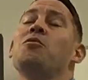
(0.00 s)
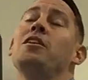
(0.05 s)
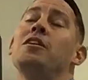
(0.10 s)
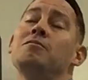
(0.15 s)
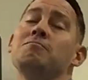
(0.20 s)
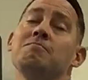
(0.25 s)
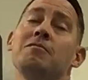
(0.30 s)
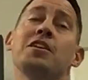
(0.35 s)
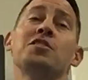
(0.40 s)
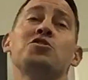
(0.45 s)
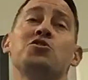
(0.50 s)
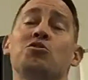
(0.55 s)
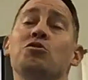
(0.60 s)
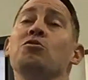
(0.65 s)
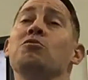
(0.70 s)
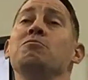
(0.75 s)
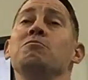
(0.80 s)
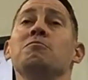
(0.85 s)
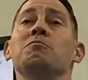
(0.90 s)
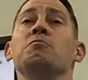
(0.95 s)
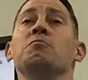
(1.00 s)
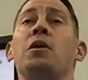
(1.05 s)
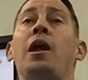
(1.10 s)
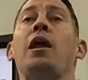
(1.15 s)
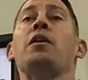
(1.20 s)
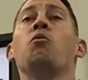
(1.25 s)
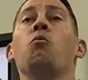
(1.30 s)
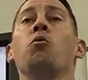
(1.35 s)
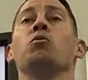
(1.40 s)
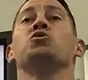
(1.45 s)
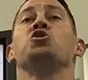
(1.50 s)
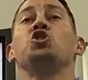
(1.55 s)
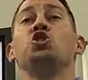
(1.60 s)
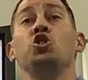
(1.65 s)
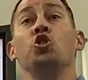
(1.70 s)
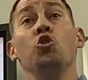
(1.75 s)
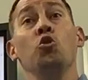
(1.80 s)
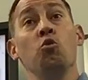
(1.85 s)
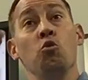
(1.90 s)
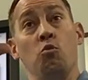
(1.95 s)
Well, that's true, but I don't want
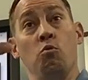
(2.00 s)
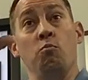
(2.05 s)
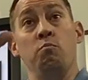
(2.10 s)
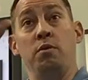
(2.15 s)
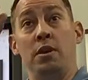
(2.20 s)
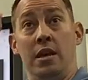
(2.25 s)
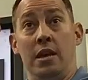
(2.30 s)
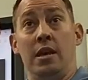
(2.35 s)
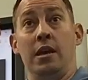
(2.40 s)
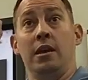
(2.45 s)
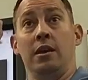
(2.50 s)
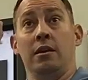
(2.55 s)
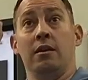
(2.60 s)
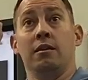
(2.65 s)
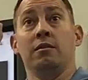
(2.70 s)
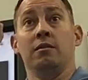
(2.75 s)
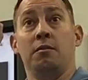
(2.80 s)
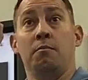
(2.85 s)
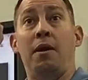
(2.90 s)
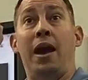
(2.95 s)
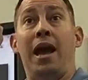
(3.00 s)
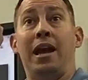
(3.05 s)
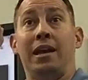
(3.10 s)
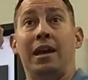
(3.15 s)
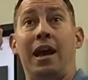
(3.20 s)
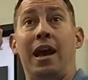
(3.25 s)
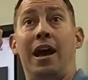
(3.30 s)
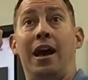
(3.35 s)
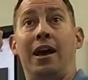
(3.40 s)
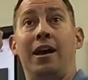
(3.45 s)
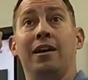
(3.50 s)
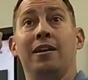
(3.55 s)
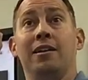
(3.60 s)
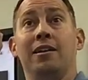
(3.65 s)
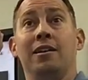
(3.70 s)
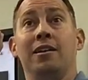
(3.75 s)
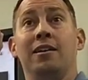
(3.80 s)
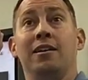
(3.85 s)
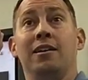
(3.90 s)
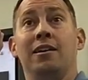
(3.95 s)
you being the bad guy.
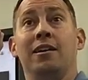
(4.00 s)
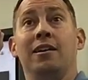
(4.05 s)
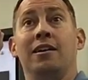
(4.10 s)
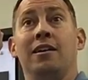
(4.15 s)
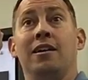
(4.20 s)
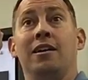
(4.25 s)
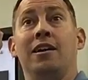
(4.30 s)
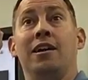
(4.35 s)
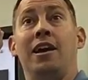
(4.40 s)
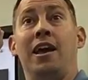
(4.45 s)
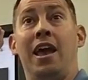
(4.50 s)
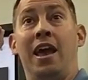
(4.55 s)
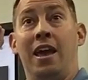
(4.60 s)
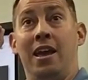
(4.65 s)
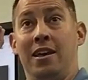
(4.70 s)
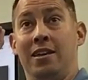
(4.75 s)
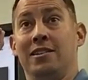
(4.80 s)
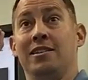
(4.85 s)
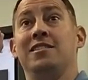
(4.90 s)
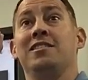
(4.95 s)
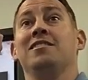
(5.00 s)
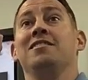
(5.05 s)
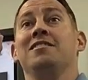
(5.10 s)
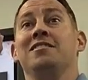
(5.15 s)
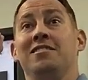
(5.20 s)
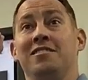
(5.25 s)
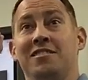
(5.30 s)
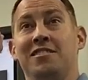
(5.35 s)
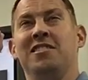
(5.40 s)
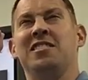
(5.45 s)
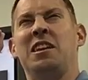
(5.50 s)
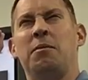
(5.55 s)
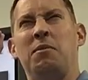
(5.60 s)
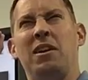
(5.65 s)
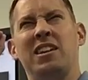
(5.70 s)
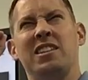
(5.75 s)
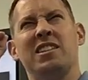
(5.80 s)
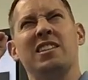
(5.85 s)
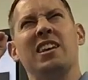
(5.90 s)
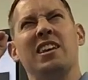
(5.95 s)
And does that
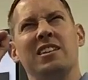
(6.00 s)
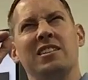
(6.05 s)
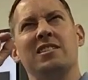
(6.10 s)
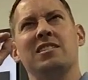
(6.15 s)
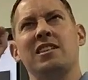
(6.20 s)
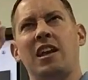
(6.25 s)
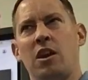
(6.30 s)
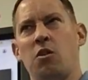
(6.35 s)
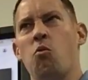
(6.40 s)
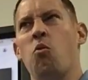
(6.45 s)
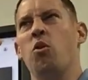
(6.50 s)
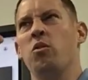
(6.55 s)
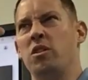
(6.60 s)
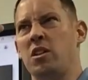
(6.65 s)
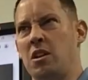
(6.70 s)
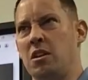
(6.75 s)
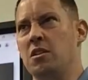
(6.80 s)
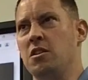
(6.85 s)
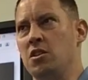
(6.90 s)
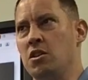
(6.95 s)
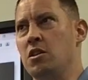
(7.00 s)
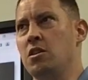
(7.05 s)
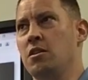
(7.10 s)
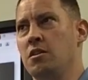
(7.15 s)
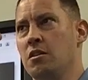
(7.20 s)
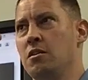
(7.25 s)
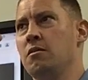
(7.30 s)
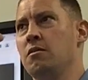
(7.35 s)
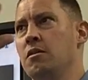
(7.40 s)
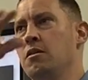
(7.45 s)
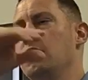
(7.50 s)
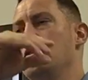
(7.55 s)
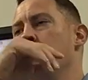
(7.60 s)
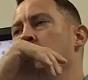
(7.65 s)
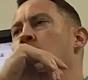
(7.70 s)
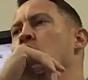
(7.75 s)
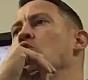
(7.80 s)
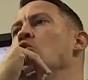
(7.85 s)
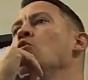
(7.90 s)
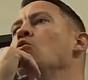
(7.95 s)
make sense? I don't want
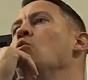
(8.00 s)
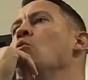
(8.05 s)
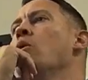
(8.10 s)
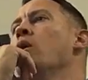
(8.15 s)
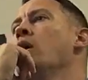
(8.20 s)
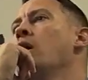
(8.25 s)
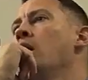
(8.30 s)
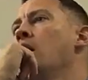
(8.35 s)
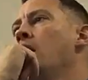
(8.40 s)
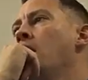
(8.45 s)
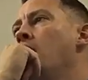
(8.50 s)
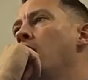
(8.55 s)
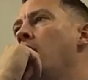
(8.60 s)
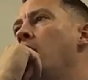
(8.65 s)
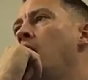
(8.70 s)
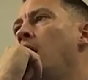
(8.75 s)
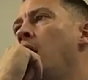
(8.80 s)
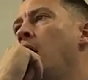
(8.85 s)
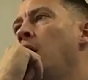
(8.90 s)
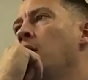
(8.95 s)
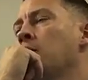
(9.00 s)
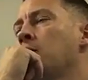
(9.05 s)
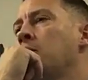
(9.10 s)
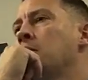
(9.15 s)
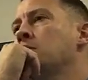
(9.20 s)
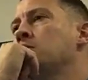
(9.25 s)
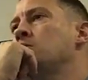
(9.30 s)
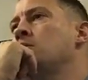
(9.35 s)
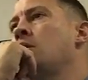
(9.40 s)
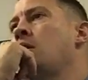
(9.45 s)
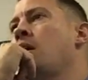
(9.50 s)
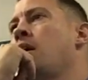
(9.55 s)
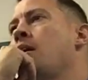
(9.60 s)
you, because